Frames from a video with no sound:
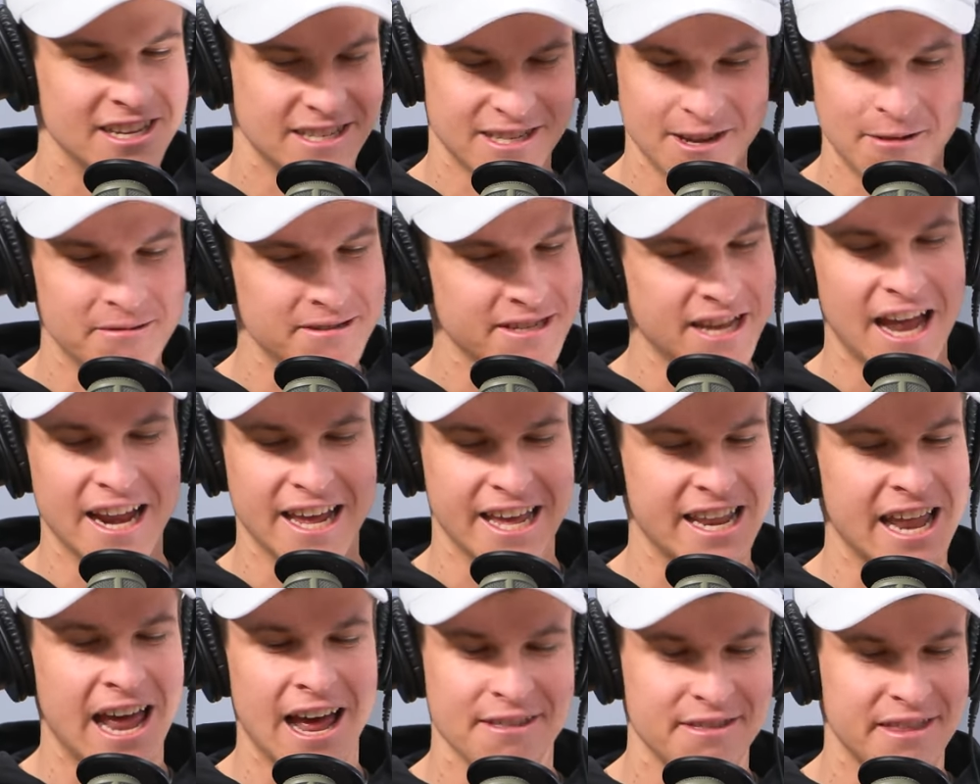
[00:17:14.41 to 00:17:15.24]
Someone's got to
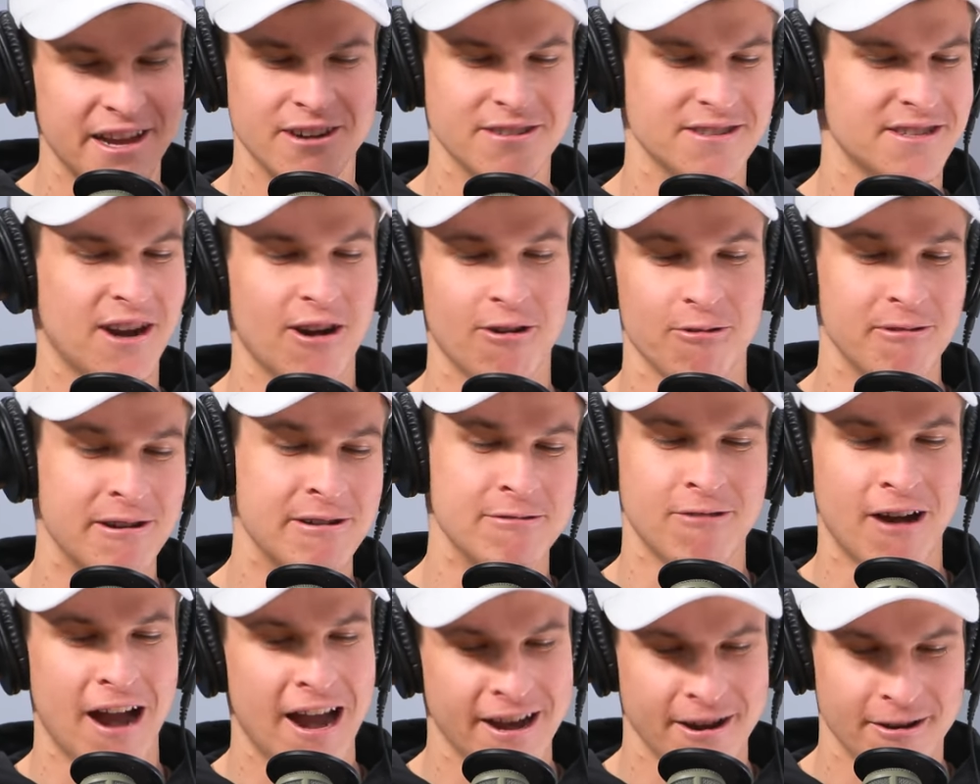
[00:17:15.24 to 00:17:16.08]
get out there and start
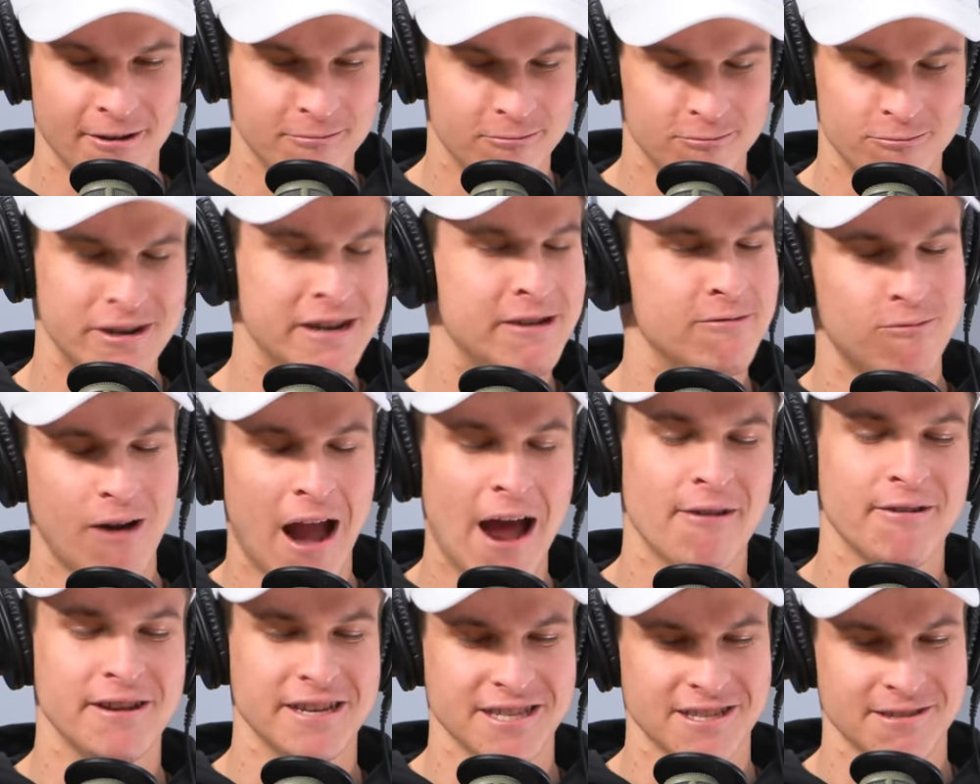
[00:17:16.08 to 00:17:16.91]

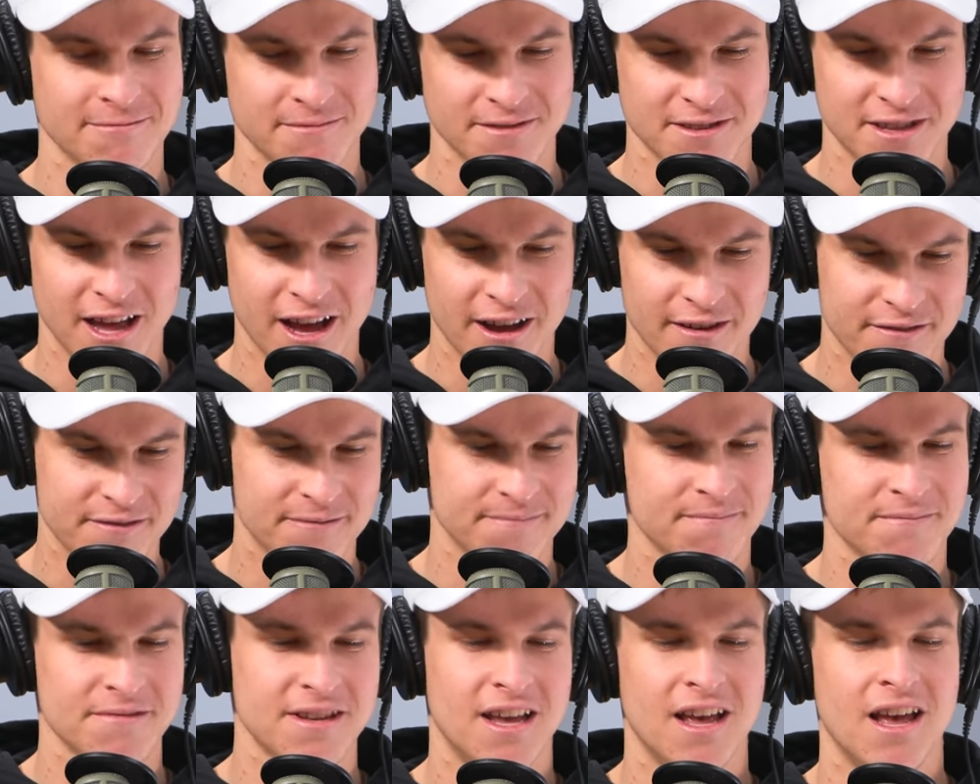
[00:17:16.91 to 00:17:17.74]
rerouting some stuff